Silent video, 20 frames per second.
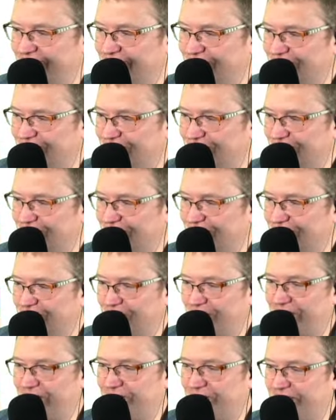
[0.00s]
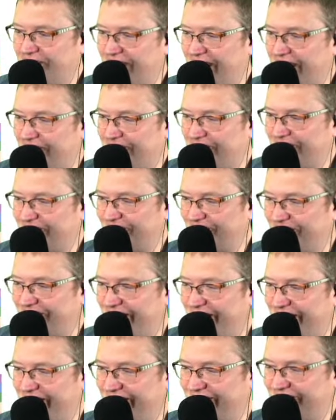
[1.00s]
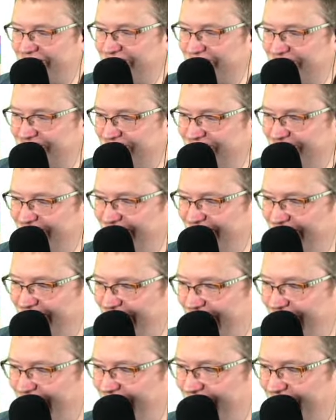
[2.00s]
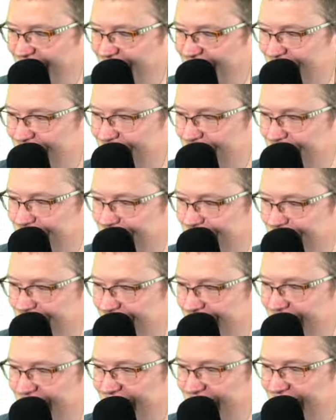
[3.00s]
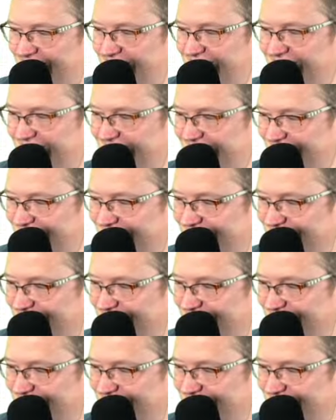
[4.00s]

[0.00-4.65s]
screaming at me the right answer, yeah, Indy.